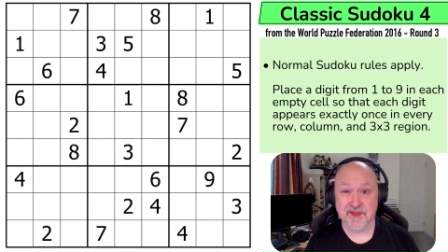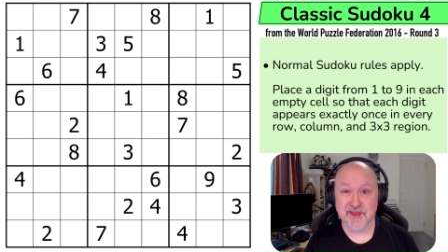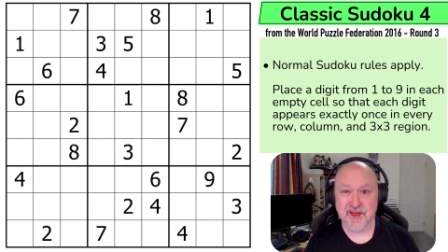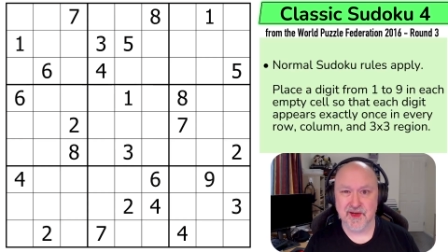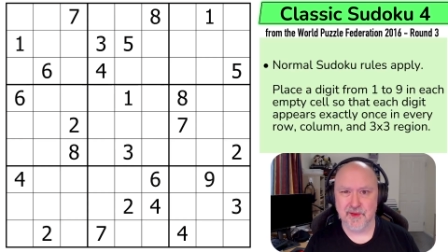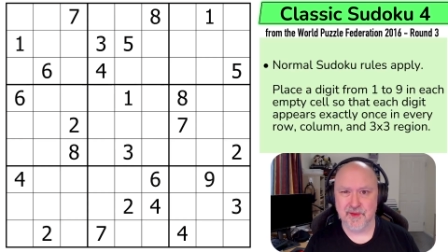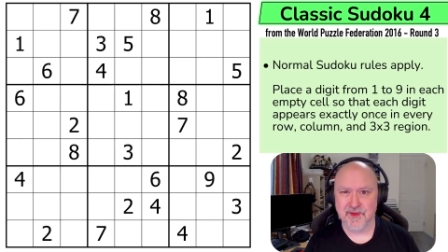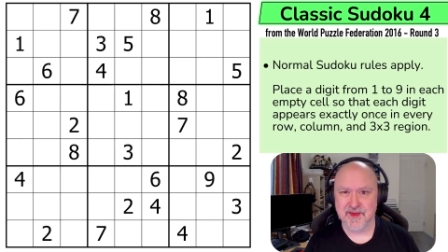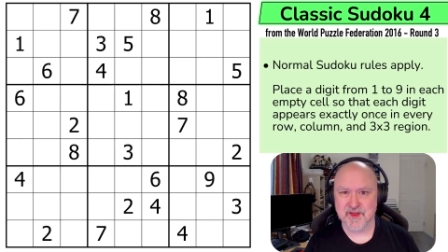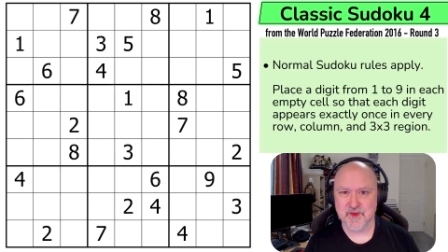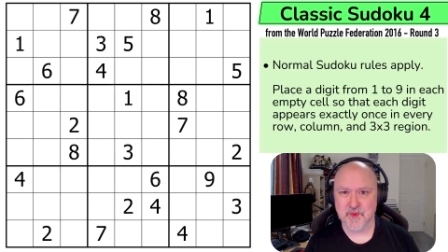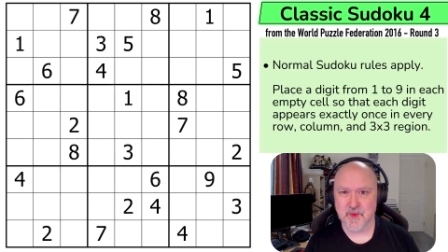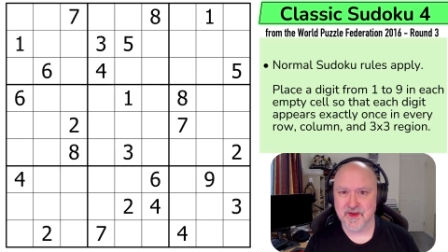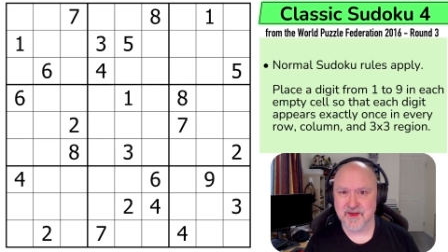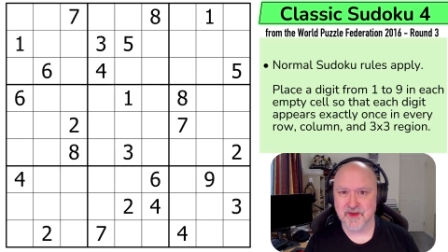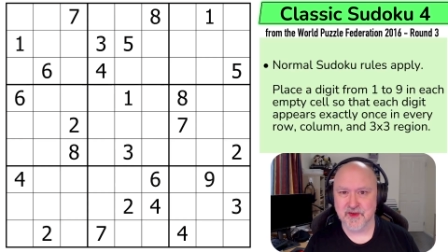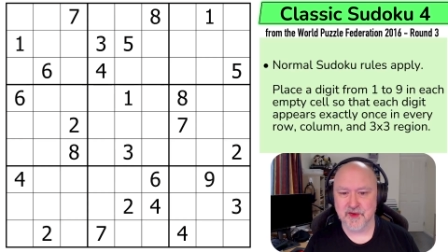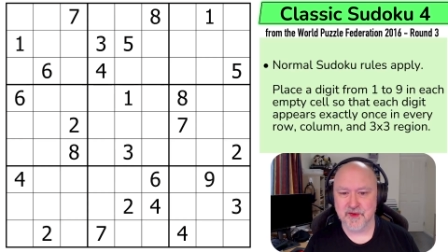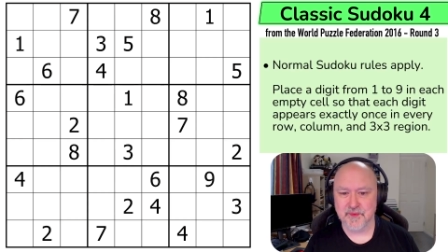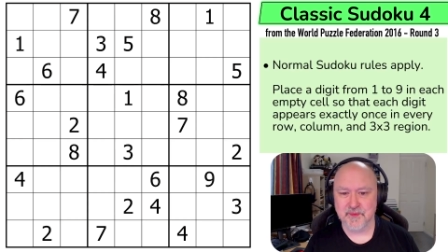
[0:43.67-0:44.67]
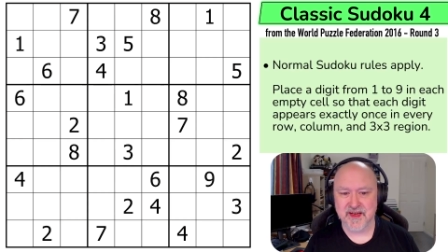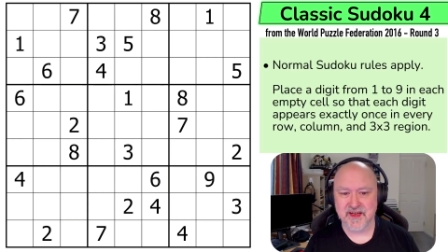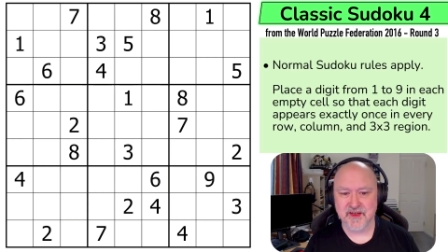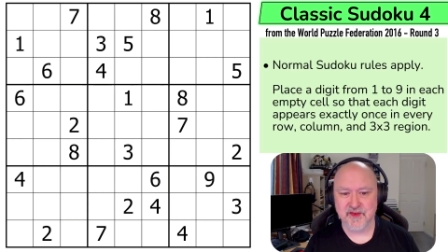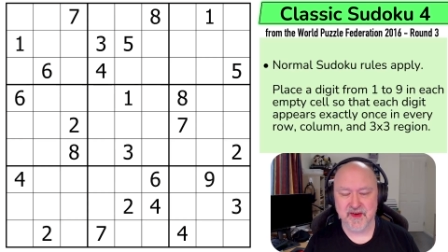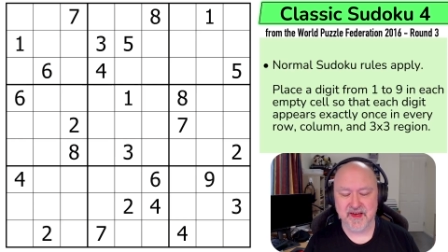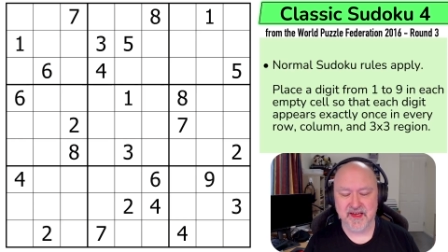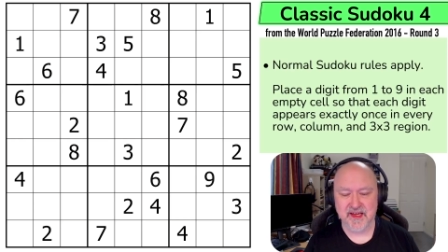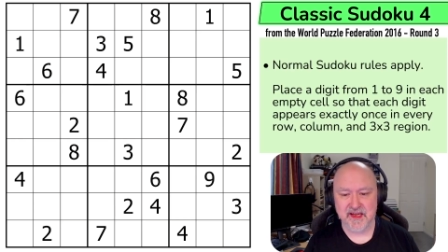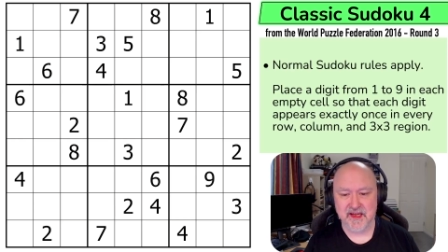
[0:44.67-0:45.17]
So this one could be
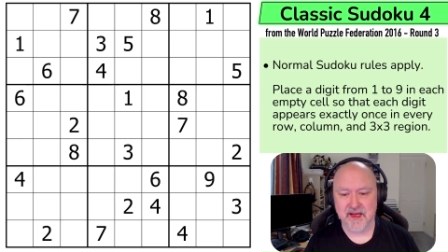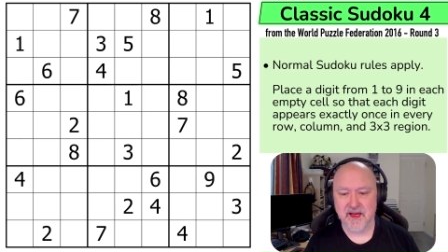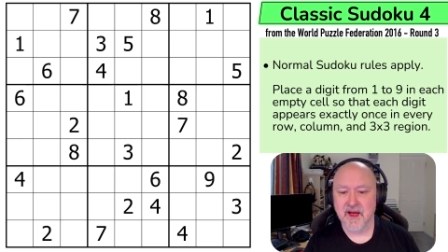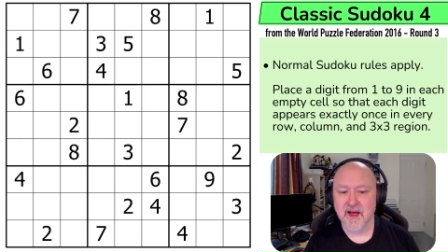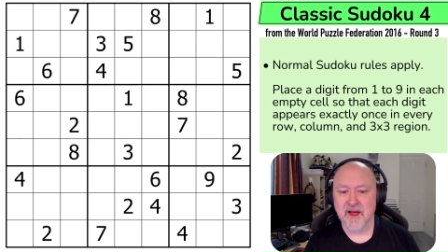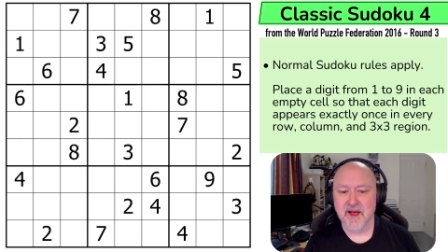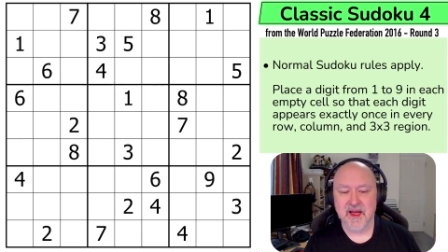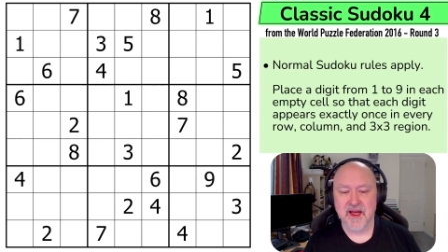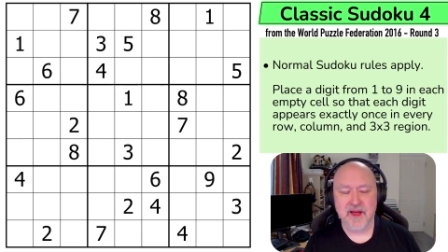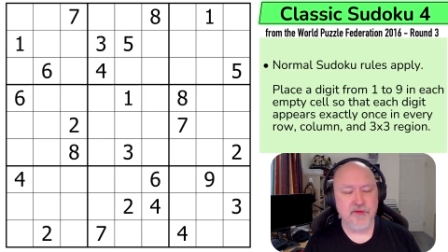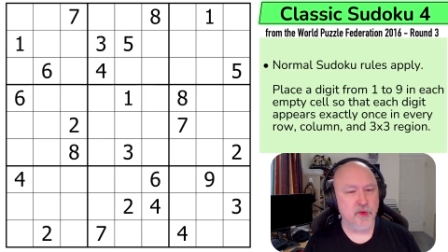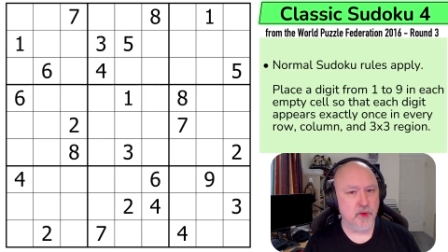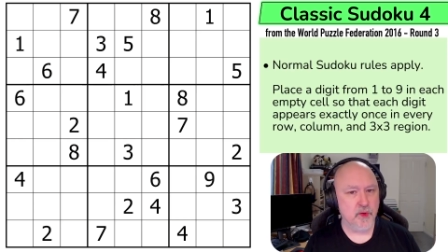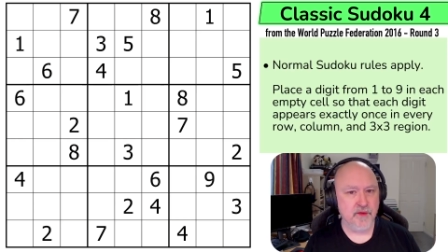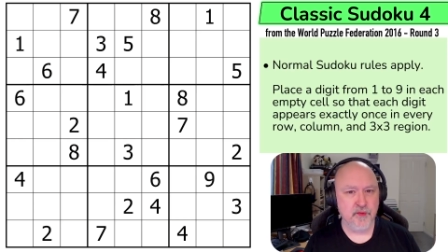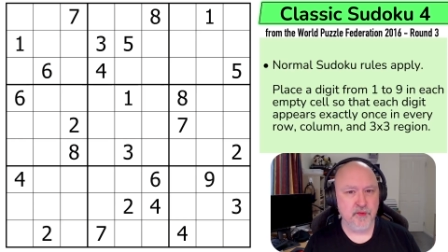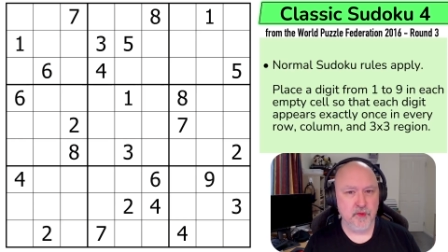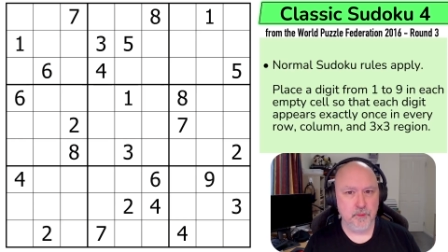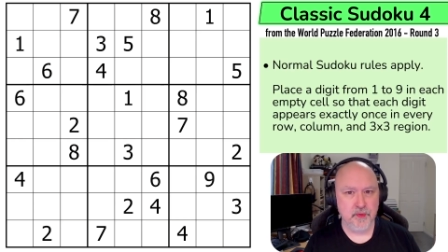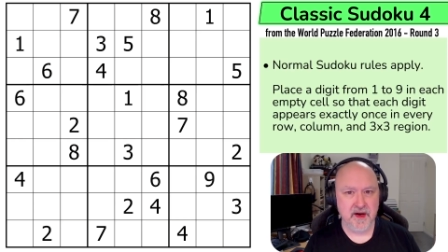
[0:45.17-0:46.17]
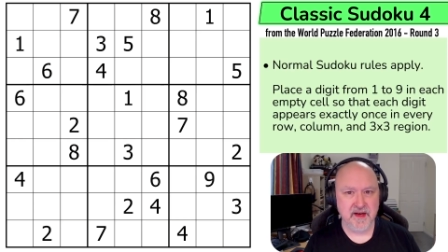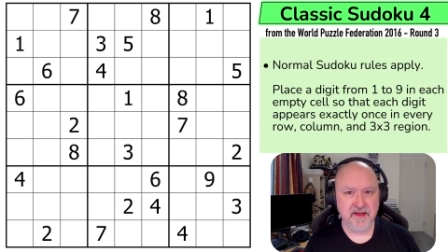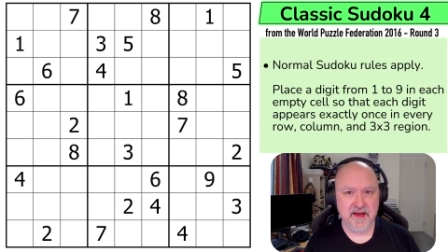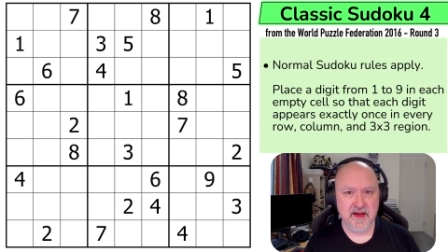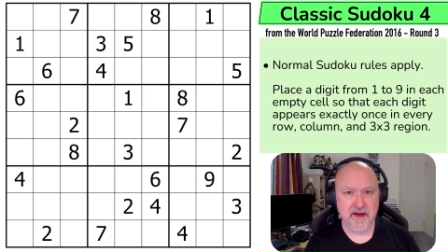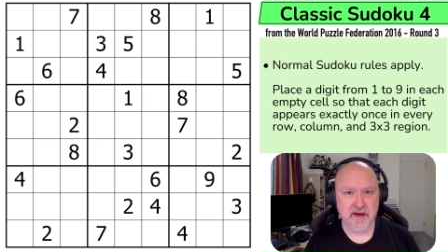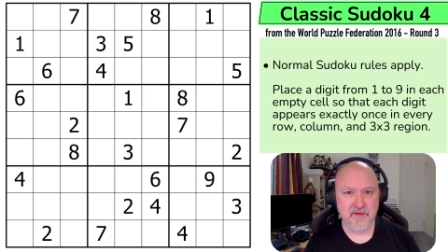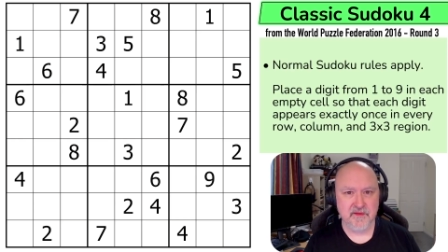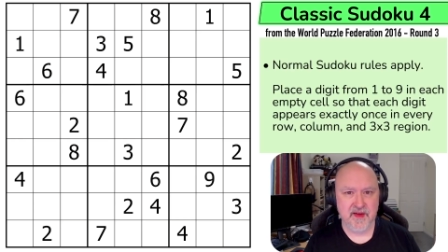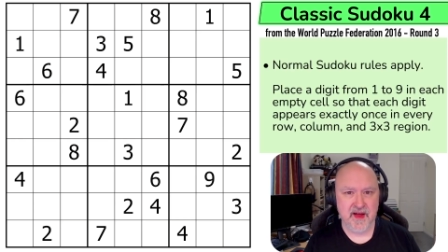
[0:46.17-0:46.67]
tricky. If you want a full
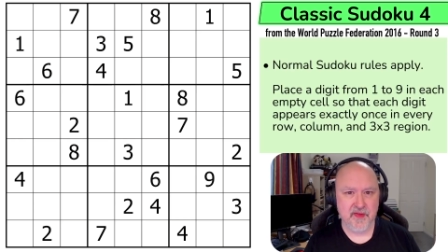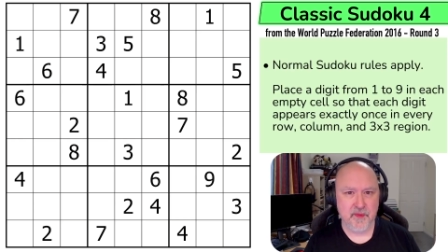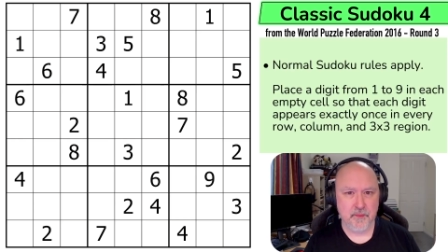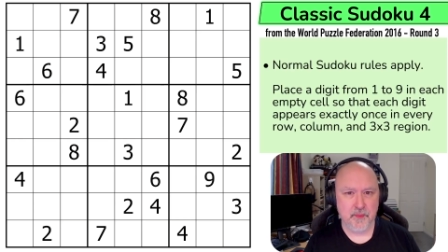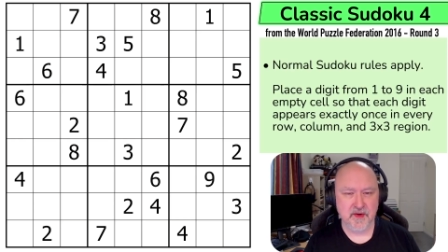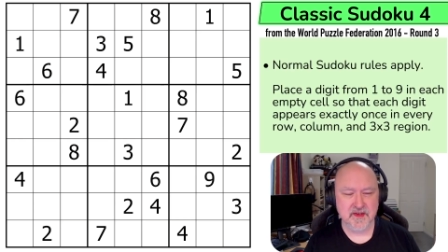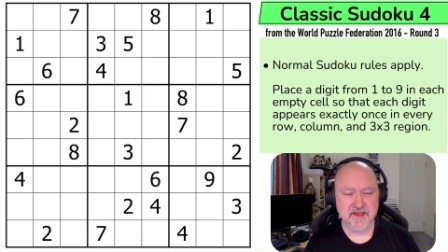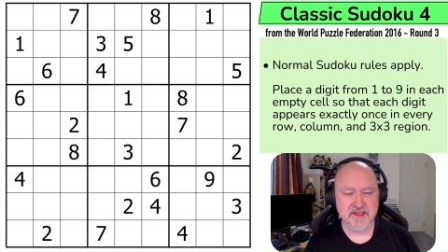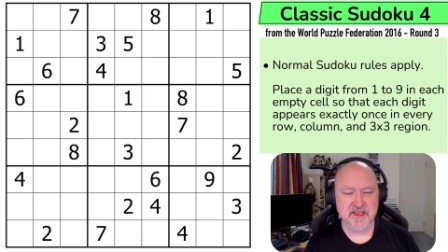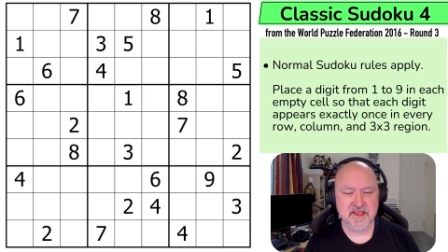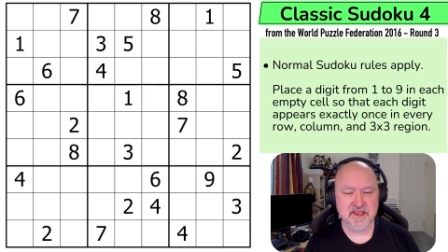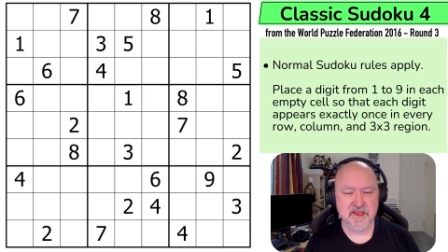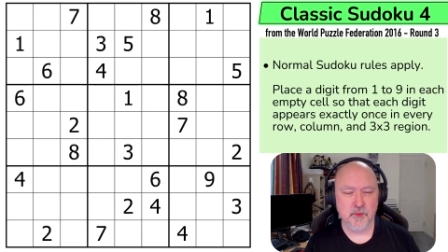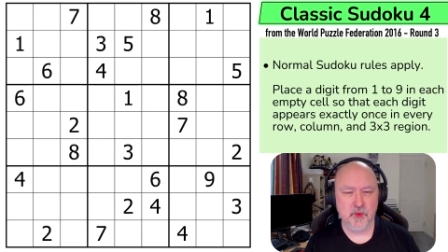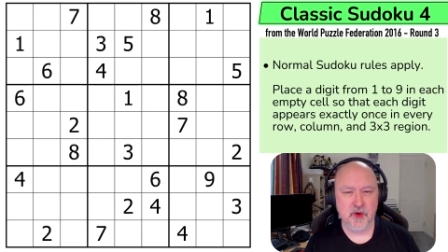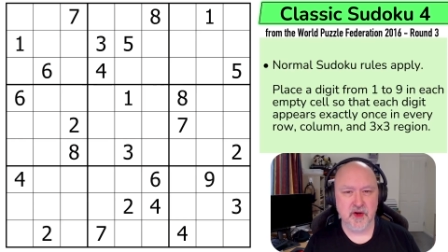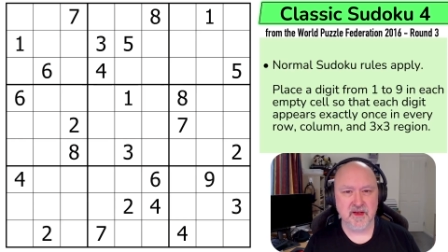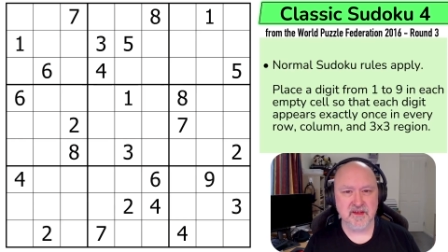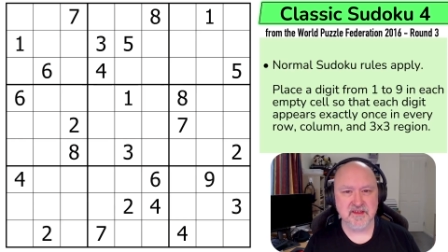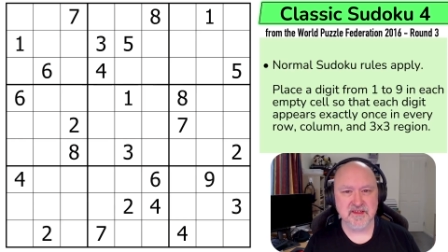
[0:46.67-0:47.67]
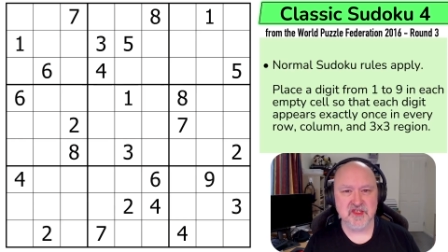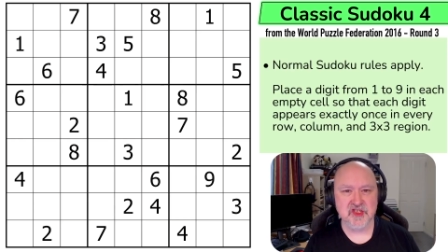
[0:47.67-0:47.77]
breakdown of how the point system works,